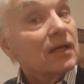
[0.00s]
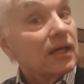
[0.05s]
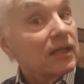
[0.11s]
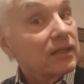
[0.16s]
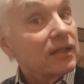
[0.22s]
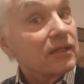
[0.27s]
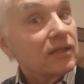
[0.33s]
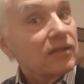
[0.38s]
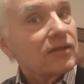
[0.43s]

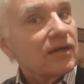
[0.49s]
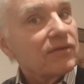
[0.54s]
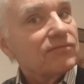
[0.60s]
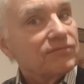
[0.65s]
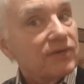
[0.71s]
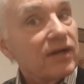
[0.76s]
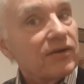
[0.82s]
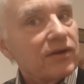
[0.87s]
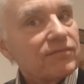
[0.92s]
And they need to
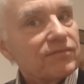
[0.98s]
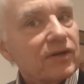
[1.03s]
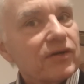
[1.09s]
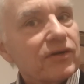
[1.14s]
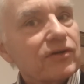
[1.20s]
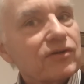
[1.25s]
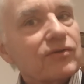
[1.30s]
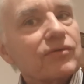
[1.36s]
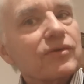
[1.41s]
have very,
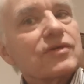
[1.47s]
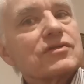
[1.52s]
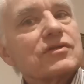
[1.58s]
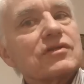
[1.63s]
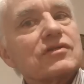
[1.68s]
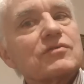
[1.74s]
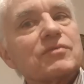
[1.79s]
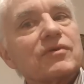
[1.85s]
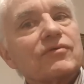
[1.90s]
very good
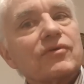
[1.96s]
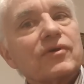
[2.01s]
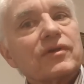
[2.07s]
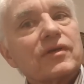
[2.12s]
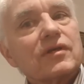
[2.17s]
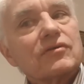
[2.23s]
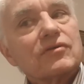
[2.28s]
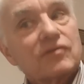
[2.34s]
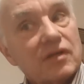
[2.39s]
reasons before
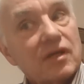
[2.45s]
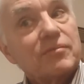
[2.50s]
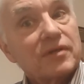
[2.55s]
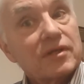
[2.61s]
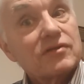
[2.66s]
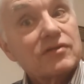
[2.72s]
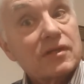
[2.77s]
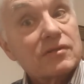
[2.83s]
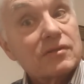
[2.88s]
they do that.
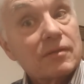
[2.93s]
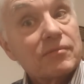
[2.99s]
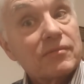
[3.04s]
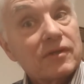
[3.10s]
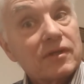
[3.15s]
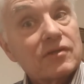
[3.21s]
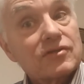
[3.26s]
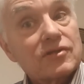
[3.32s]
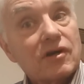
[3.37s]
But so some
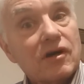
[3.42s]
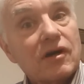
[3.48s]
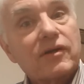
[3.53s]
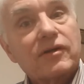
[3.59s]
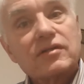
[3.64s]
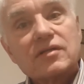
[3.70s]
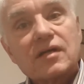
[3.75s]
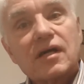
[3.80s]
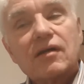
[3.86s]
things are
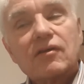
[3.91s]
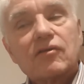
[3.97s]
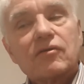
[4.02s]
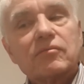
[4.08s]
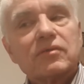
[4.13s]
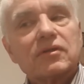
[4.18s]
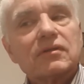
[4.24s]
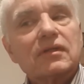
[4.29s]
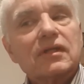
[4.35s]

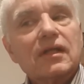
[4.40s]
intolerable.